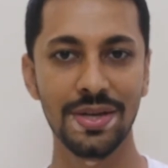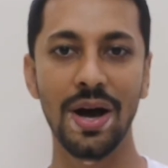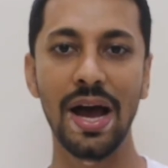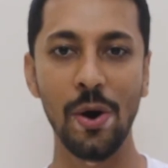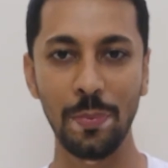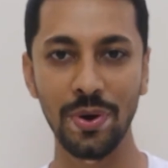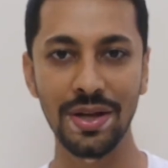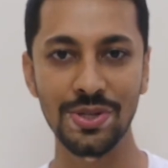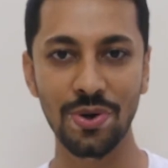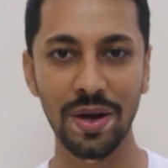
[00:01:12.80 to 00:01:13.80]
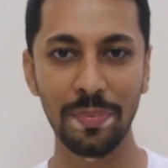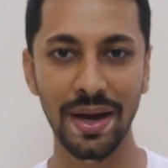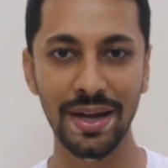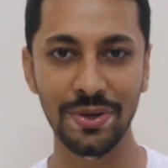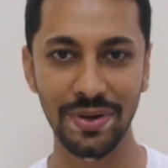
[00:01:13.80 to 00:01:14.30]
I hope you enjoyed
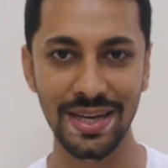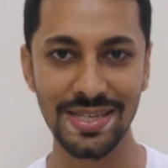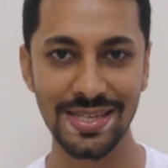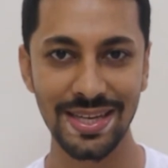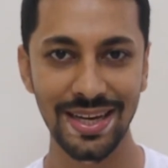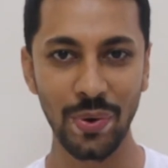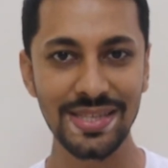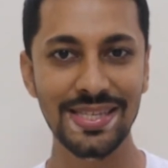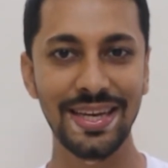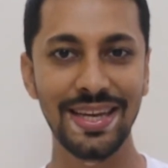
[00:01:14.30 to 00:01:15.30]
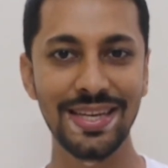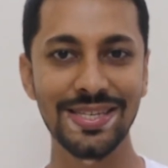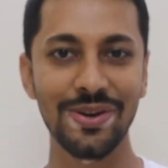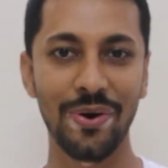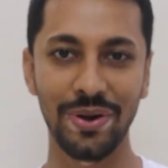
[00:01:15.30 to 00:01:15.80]
my today's quick
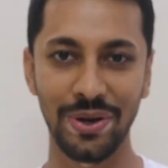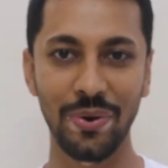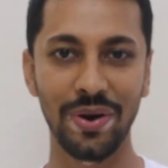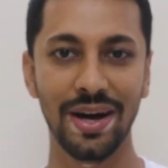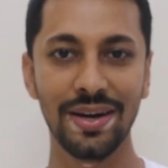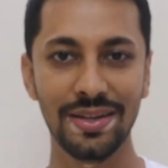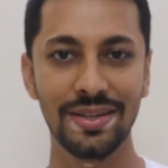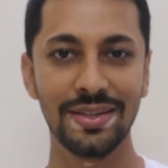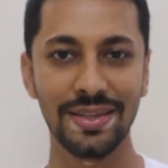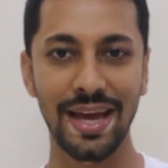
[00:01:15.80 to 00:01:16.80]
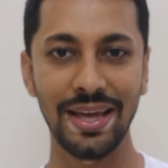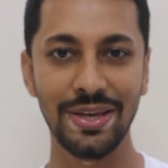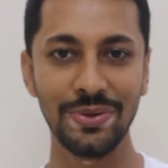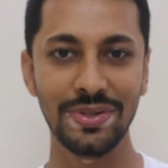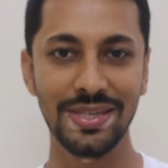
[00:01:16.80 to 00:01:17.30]
series on yoga. Thank
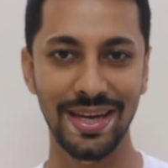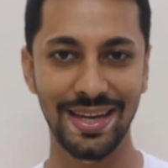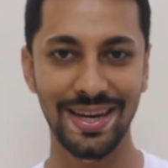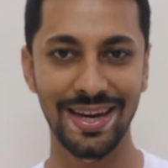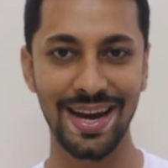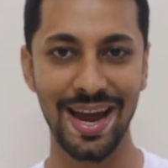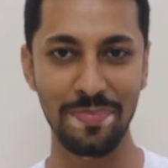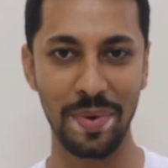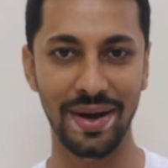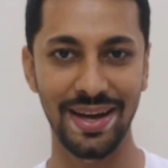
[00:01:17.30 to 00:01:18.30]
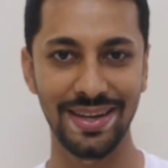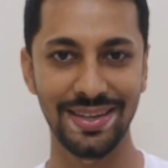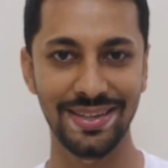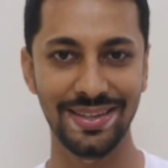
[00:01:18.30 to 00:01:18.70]
you, take care, and bye bye.